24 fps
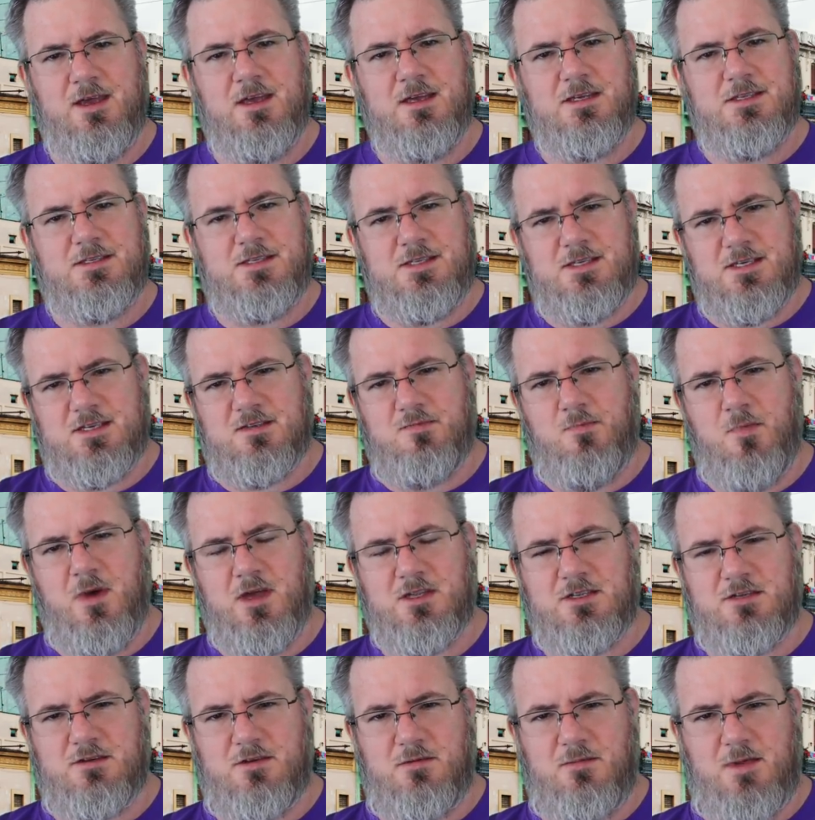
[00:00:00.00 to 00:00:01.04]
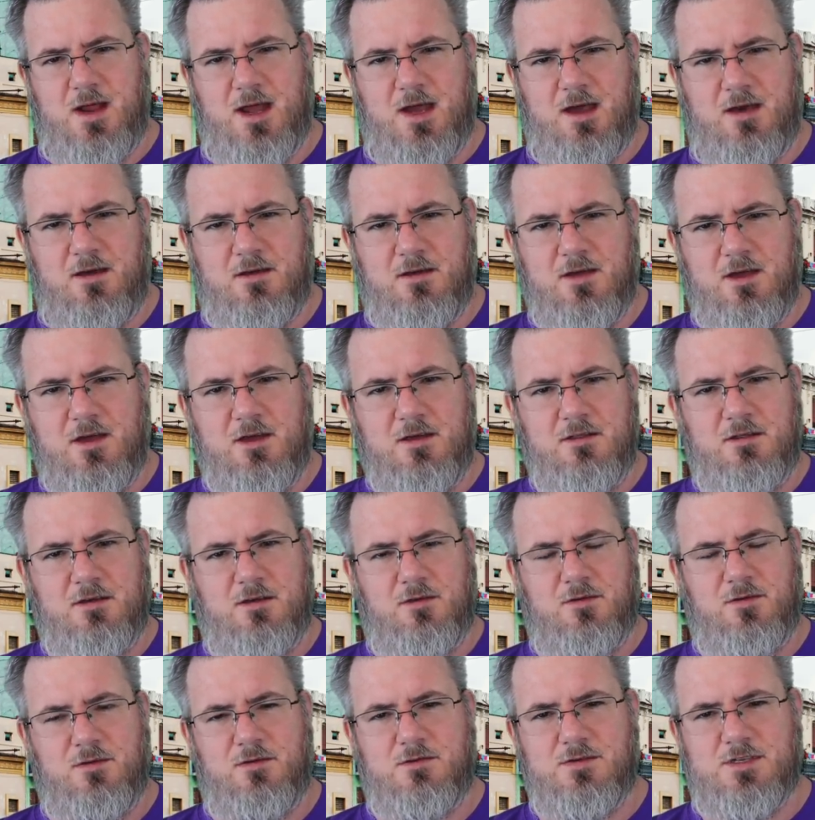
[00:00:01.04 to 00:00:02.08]
Six months from now, the
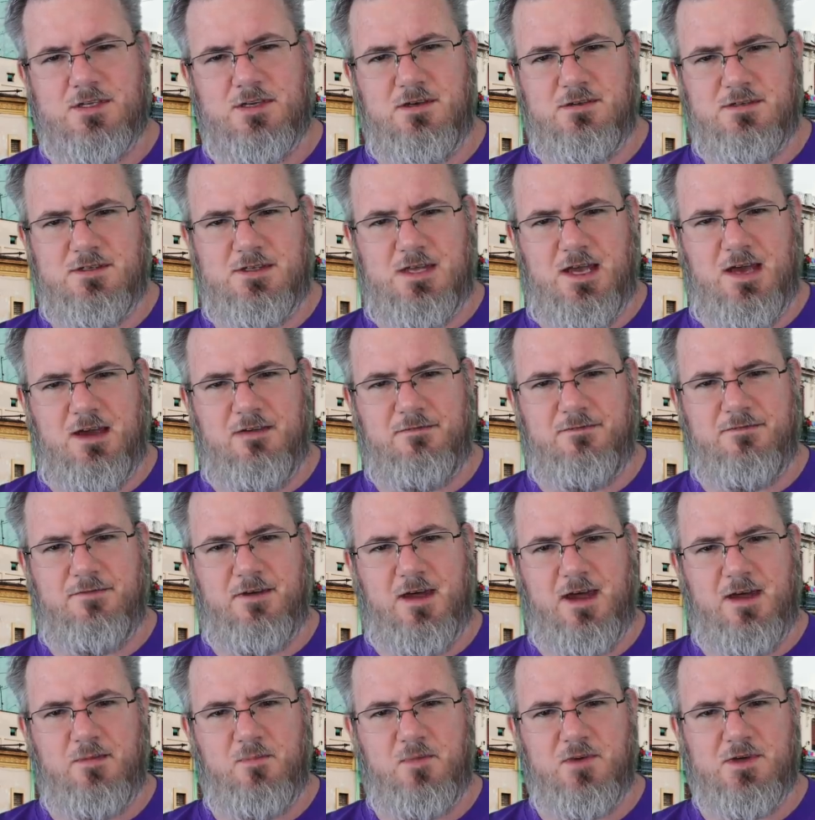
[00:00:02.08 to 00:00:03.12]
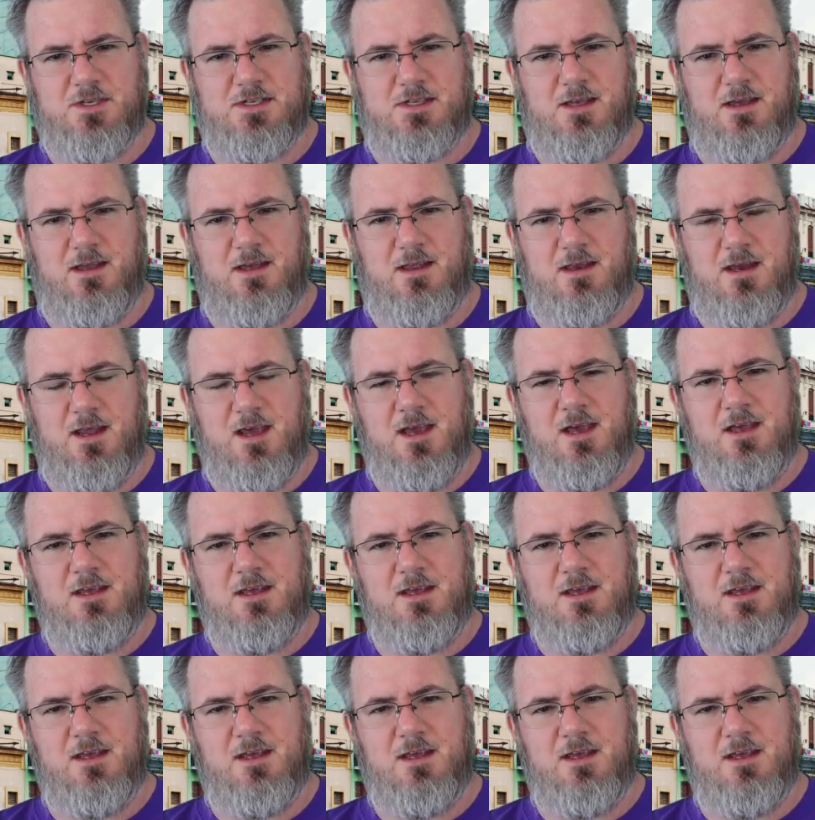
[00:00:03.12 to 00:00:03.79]
cruise goes down 5%.